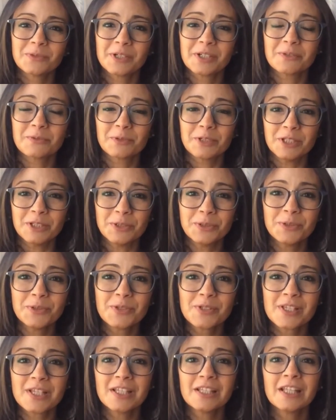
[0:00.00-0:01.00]
where we
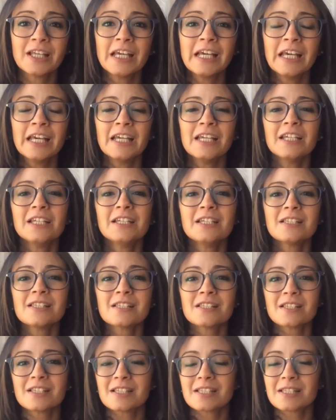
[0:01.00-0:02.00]
use it
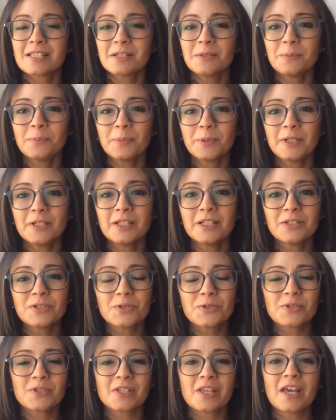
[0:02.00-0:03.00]
is simply
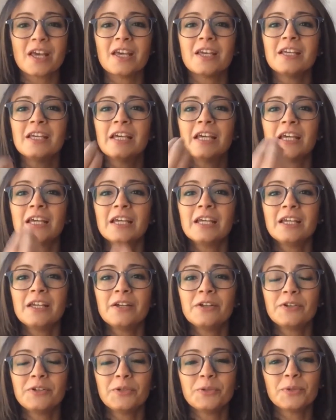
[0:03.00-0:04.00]
to say,
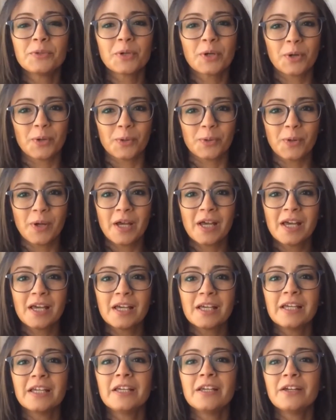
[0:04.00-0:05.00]
here you go,
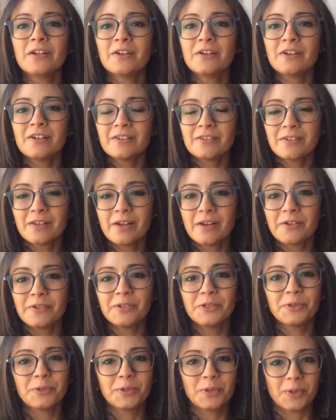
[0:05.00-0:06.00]
there
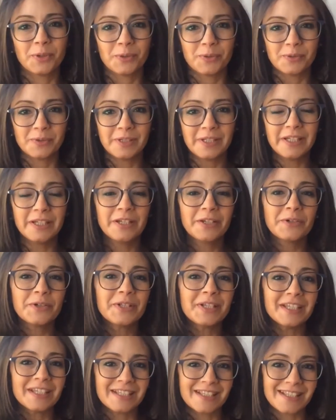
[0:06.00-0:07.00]
you go, here
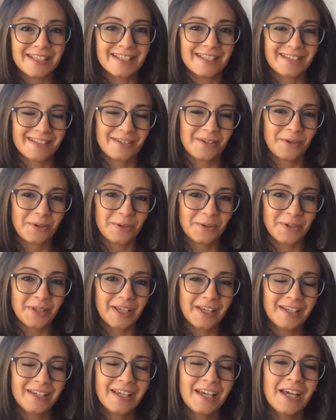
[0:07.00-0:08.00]
it is.
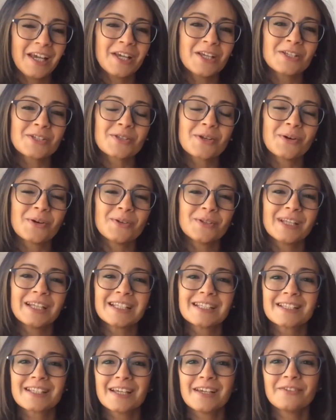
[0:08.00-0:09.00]
Okay, so
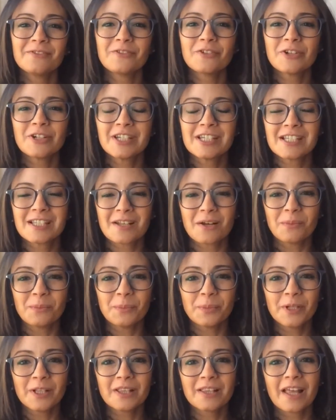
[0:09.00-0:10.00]
let's say, for
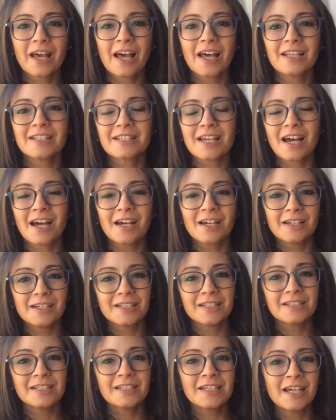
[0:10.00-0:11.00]
example, that
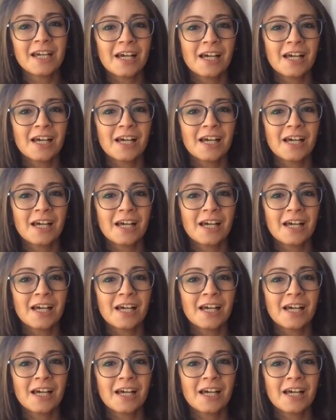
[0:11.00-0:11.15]
I